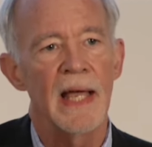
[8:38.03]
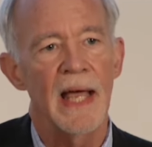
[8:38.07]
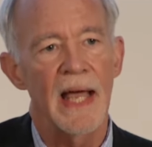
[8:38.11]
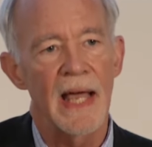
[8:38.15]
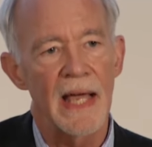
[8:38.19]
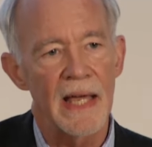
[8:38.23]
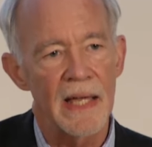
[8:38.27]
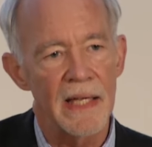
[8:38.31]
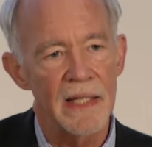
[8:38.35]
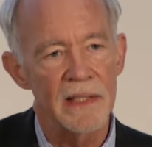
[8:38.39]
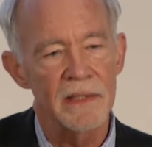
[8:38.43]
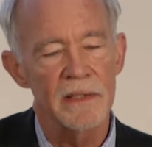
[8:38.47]

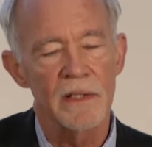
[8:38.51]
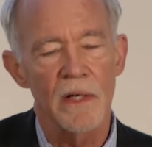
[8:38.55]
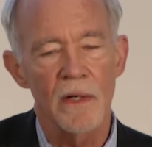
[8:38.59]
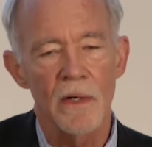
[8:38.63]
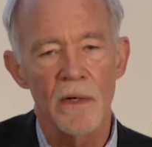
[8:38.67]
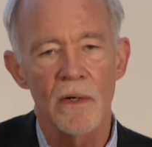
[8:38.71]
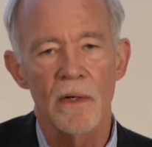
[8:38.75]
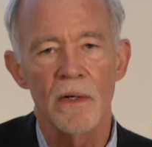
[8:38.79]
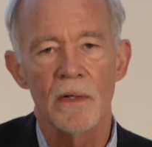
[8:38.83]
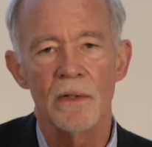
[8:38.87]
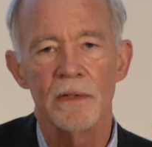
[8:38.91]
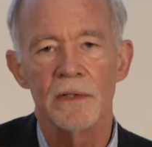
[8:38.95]
And
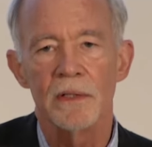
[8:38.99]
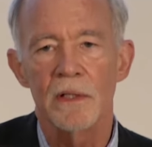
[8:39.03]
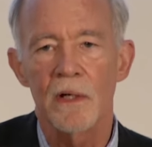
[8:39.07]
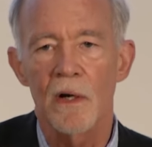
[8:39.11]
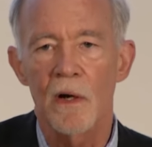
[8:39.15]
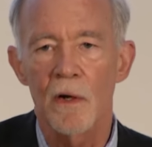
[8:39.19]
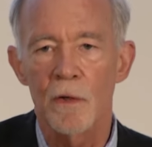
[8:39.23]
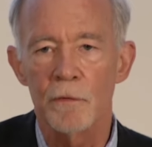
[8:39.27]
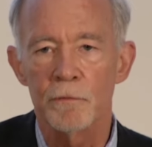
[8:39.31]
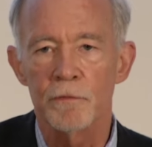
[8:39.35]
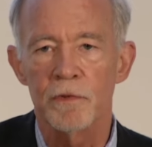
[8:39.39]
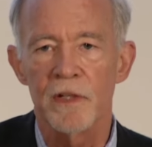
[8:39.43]
on
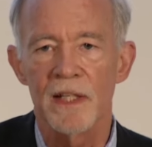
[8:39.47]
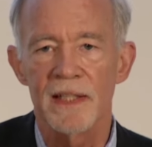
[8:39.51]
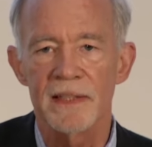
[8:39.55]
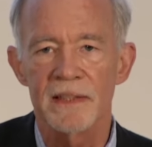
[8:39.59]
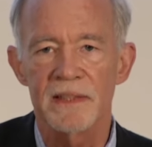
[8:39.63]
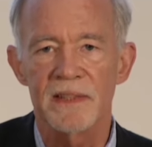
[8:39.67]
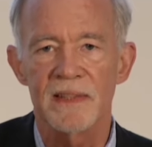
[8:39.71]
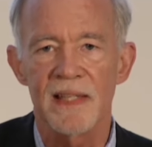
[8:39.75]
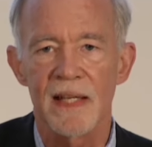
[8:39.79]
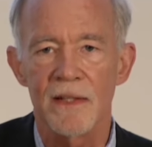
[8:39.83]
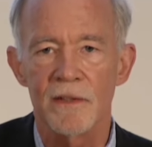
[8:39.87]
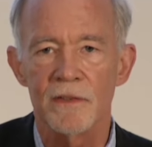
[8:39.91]

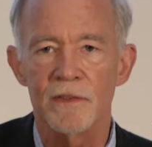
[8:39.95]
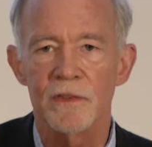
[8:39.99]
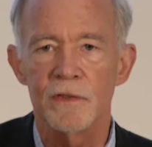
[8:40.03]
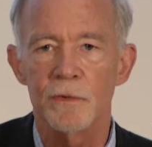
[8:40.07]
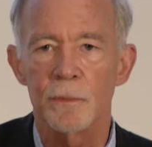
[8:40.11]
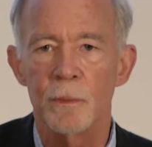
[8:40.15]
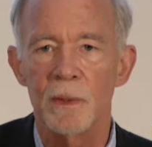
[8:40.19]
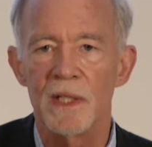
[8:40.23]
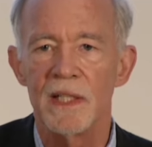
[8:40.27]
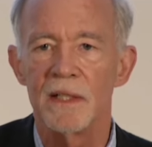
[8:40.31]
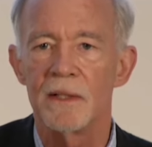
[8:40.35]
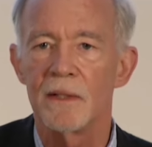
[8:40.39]
conflicts
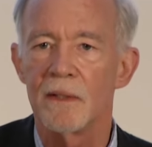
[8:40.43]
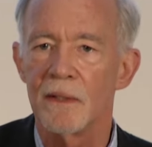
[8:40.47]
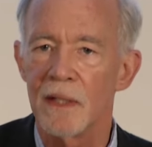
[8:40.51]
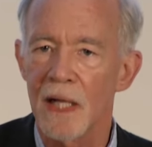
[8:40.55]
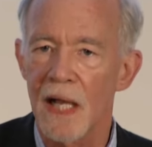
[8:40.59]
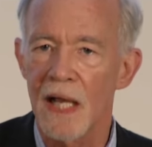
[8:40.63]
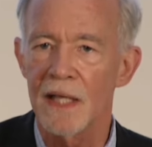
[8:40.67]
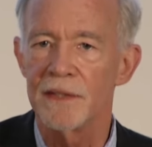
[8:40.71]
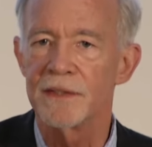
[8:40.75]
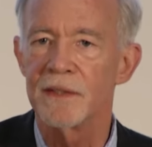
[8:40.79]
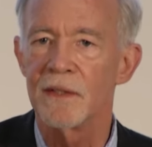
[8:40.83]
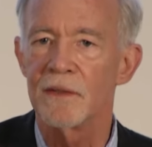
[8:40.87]

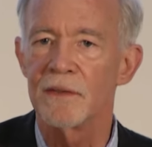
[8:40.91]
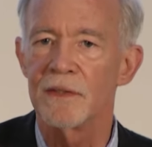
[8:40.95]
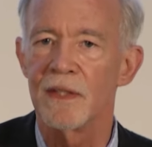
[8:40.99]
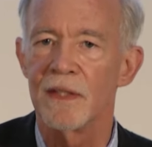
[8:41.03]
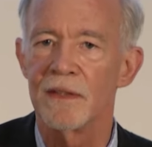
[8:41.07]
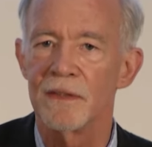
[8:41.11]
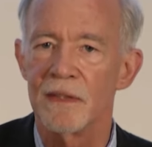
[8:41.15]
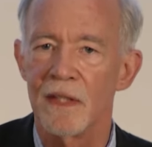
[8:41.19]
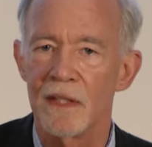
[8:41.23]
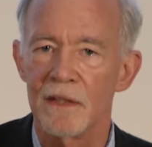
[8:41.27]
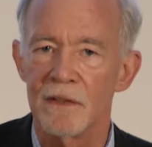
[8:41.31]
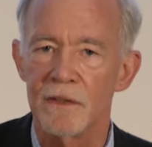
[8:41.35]
elsewhere, other
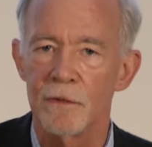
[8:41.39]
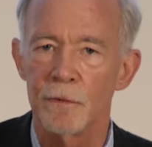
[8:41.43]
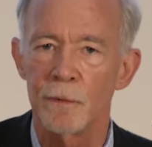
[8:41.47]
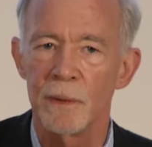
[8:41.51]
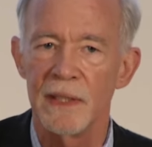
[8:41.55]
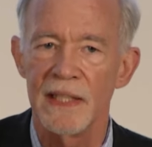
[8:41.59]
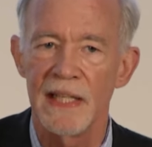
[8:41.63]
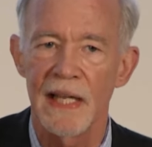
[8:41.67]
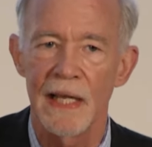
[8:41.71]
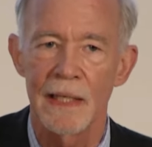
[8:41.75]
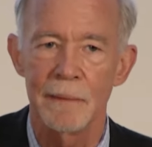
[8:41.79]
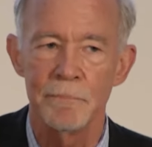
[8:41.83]
than the
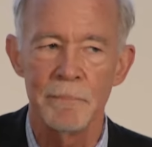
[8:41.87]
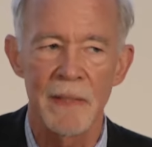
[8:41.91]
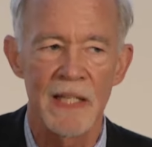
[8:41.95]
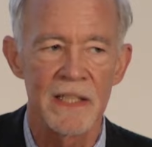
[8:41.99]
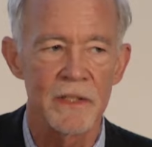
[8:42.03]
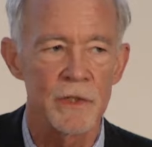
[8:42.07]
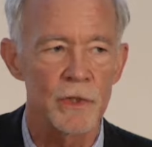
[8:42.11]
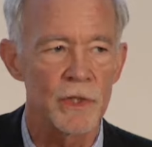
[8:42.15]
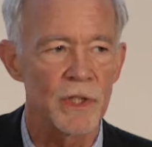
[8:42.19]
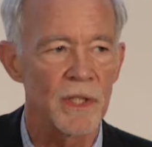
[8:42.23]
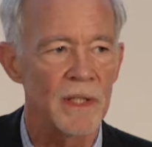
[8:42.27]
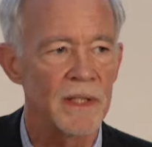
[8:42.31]
three I
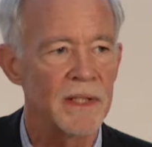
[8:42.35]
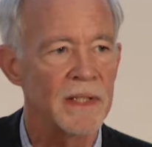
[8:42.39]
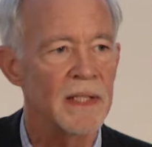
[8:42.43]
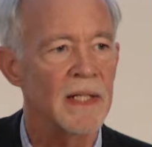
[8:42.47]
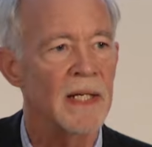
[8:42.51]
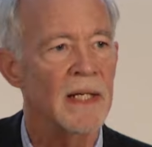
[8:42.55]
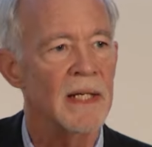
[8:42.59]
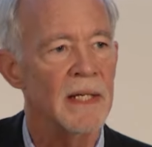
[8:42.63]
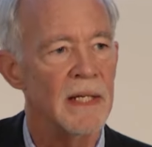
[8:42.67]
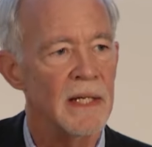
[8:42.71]
mentioned,